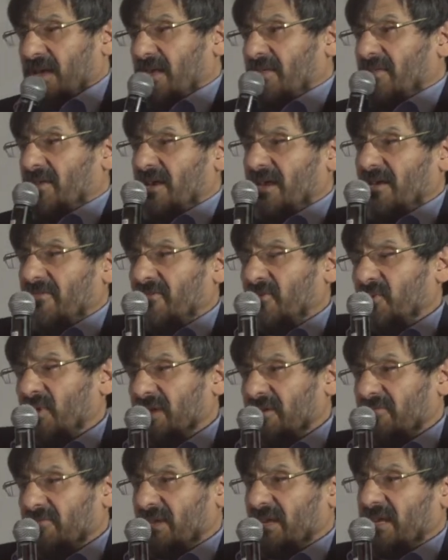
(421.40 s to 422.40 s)
uh, the left
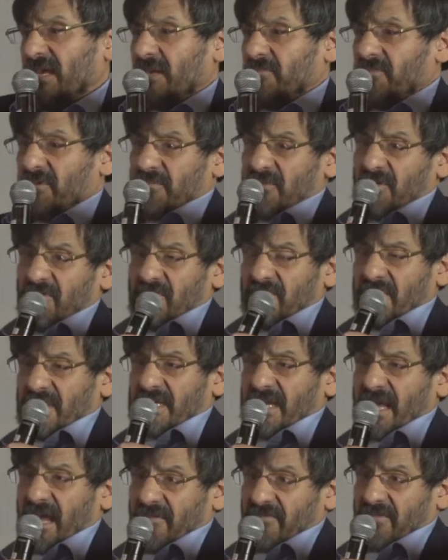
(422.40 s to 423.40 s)
wing of the labor
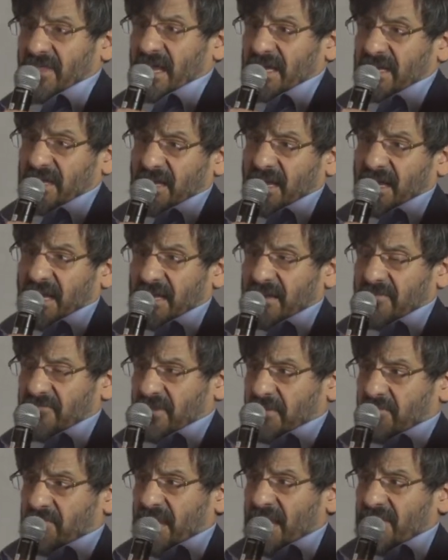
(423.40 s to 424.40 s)
movement have that kind
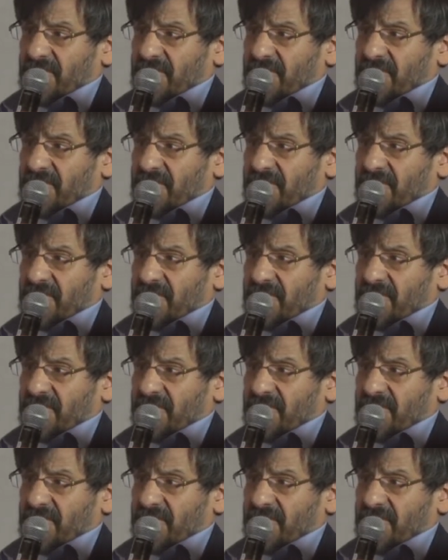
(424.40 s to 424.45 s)
of